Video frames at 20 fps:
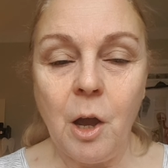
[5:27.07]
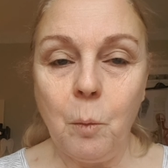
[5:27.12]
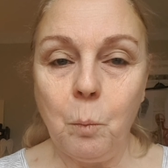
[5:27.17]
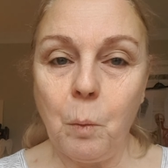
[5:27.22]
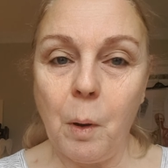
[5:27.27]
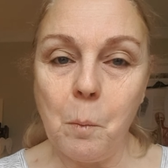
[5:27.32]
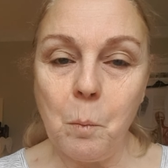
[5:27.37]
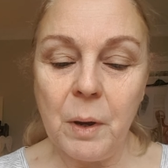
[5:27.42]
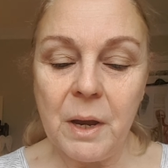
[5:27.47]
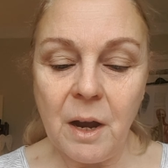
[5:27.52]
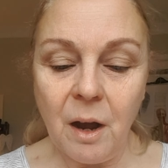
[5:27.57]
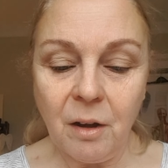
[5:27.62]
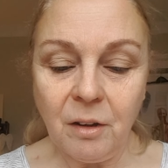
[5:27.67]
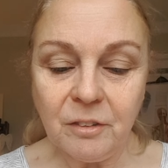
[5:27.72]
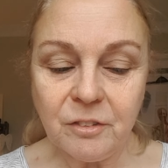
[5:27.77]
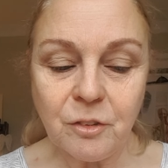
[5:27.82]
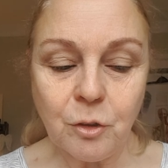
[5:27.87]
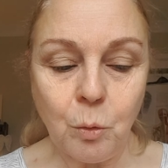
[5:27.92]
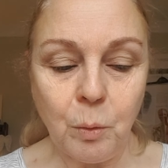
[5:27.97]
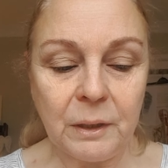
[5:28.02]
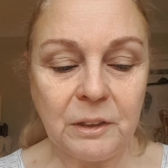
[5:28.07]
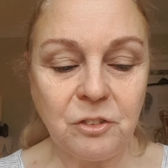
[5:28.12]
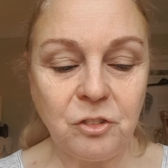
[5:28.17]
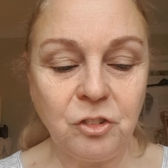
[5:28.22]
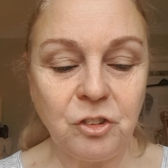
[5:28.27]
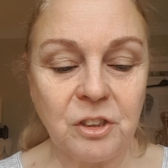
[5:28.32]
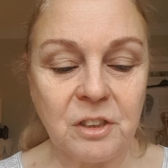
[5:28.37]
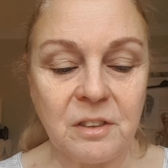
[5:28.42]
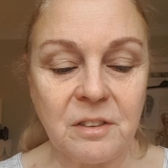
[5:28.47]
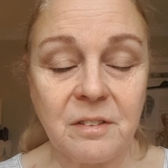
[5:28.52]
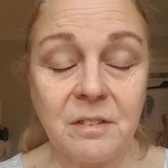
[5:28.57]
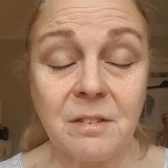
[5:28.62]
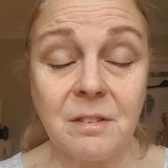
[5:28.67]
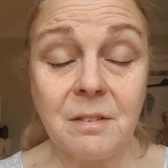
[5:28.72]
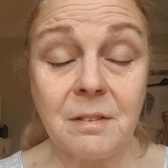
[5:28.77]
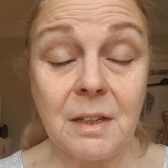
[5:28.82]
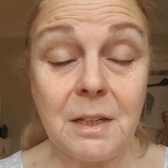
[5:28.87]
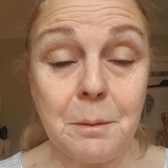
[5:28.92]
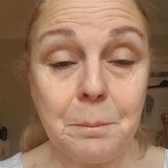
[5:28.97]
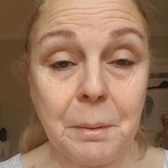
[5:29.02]
When we ask questions
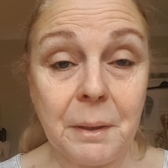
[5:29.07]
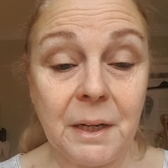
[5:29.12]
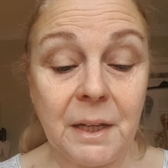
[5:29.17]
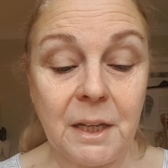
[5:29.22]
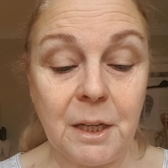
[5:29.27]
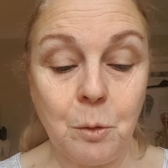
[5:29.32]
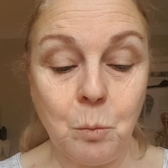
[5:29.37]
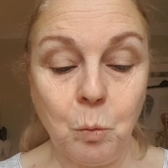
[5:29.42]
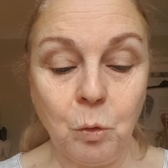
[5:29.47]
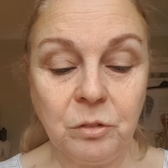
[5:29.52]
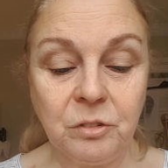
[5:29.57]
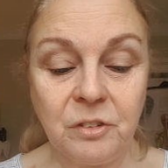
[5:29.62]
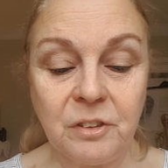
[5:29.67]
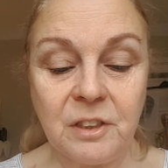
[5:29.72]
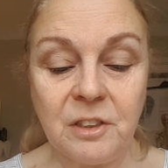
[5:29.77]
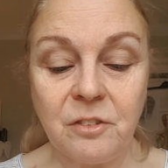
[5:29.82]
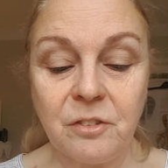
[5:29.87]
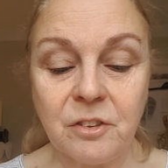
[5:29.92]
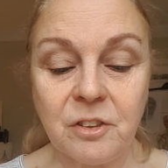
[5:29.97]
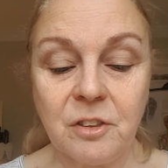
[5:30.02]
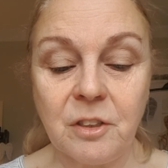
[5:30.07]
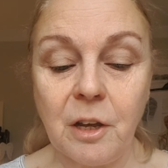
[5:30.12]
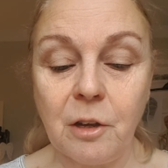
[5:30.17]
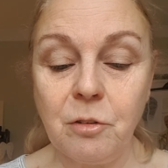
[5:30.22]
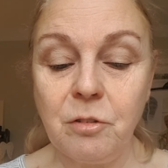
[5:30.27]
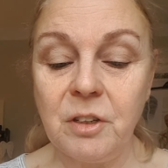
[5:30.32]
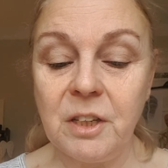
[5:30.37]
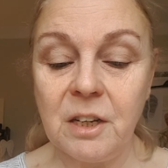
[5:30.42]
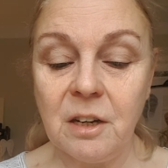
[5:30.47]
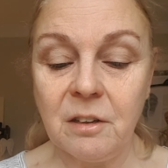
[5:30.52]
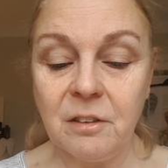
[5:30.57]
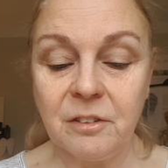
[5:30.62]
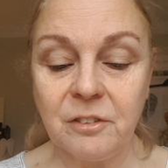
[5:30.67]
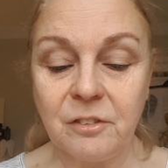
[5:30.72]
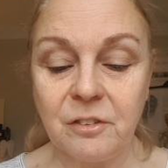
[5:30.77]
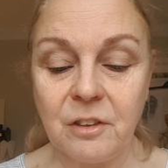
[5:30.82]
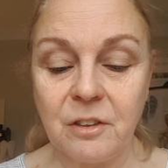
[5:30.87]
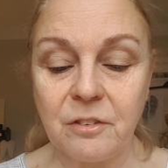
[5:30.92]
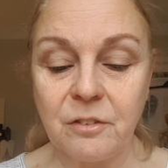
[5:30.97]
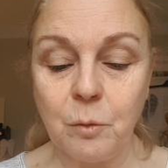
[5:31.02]
deeply, wanting to know the
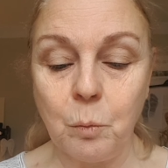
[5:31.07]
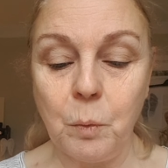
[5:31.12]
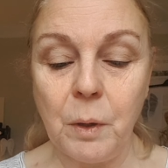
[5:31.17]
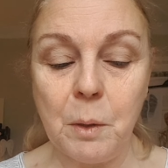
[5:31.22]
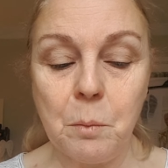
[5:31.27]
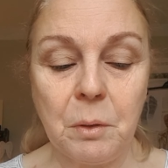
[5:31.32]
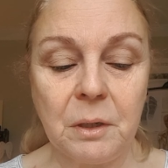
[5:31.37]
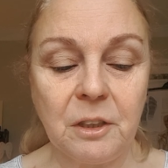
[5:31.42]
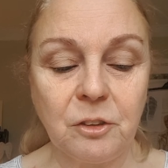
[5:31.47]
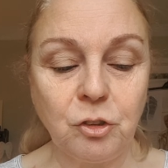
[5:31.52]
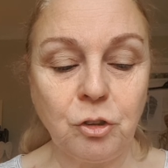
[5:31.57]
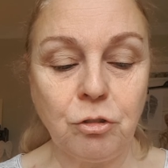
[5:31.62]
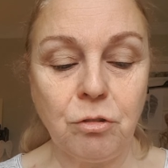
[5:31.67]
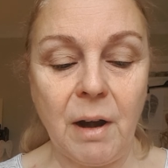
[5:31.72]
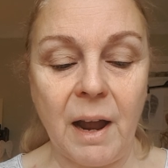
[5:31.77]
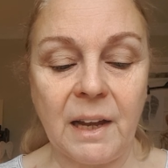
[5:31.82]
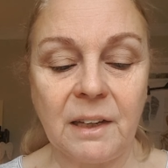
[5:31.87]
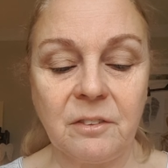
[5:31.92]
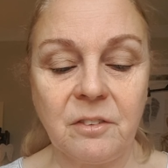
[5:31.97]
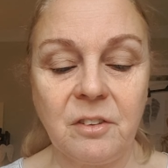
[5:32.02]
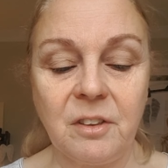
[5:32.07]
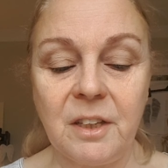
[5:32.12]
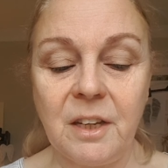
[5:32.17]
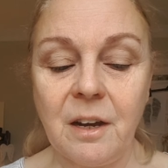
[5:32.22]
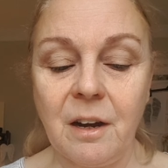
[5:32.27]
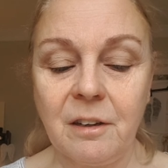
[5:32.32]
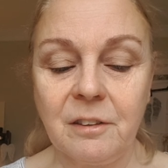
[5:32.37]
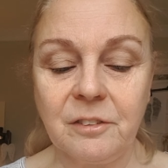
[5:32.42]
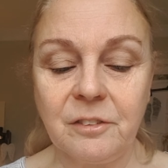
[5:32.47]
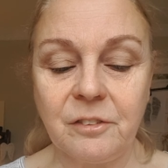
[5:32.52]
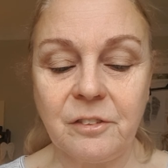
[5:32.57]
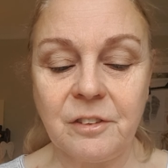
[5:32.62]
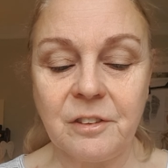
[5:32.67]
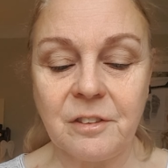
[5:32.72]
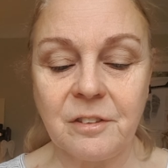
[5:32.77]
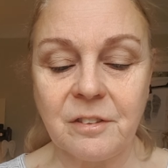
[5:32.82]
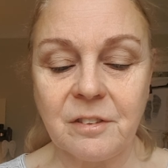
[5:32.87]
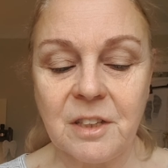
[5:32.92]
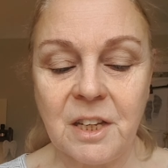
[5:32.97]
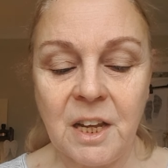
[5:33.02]
answers, we will attract the
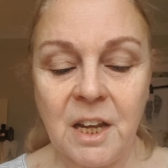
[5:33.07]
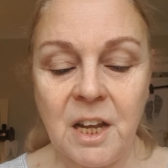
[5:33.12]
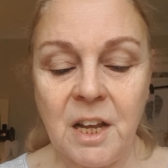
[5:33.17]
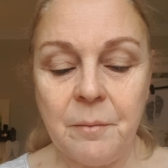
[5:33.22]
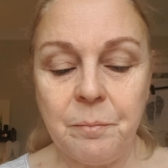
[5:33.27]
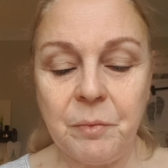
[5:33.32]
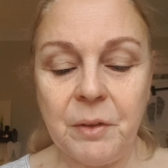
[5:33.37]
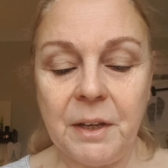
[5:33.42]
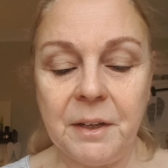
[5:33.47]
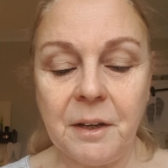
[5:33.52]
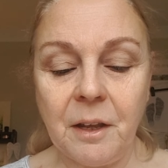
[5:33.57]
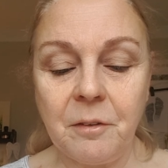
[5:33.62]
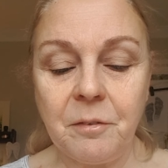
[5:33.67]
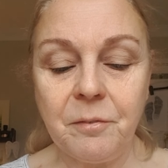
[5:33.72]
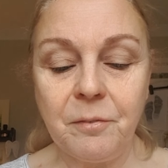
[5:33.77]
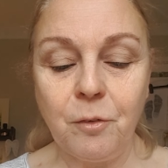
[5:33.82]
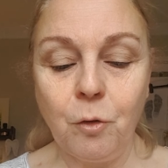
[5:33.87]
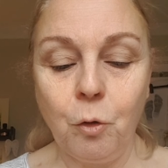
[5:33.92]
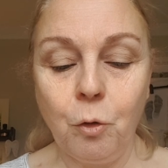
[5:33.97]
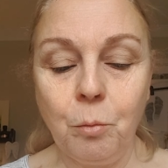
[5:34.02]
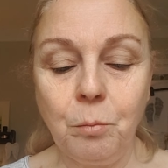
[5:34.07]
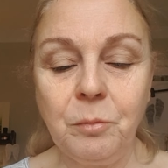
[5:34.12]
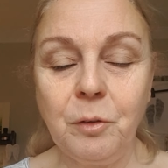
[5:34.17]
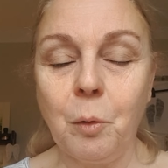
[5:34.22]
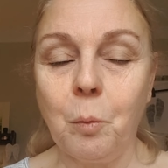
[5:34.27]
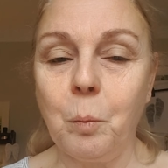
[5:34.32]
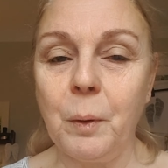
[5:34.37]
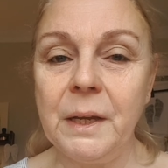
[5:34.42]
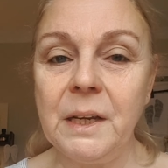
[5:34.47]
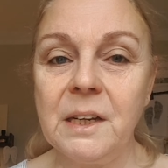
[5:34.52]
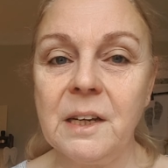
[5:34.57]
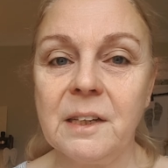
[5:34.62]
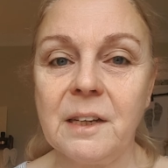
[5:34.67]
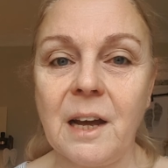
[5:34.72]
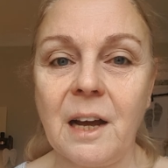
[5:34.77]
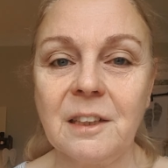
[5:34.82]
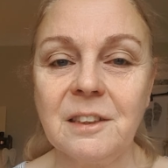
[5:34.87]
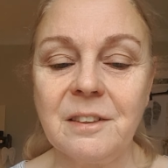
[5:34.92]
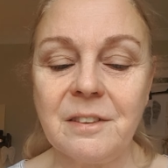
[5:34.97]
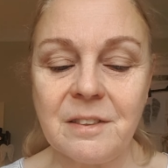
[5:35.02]
answers in a form that we can
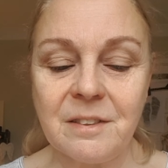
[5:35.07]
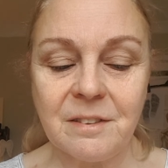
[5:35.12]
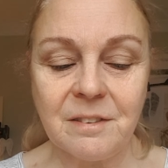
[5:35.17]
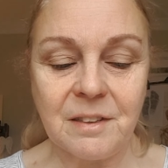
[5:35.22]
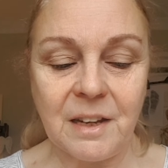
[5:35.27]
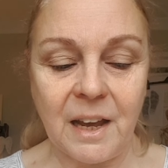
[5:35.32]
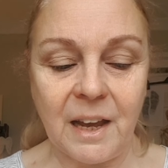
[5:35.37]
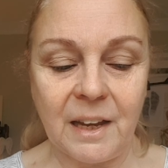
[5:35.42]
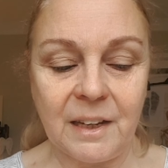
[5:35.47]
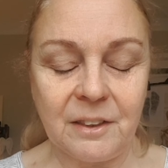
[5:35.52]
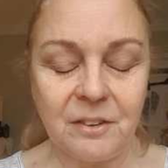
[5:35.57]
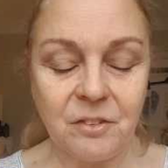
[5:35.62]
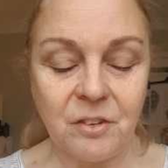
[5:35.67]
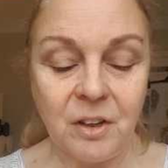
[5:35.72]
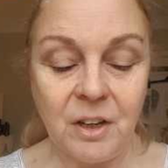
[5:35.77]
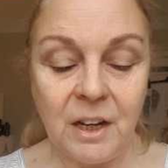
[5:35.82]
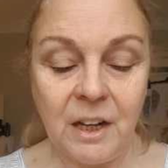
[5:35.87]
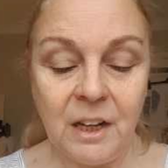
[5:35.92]
understand.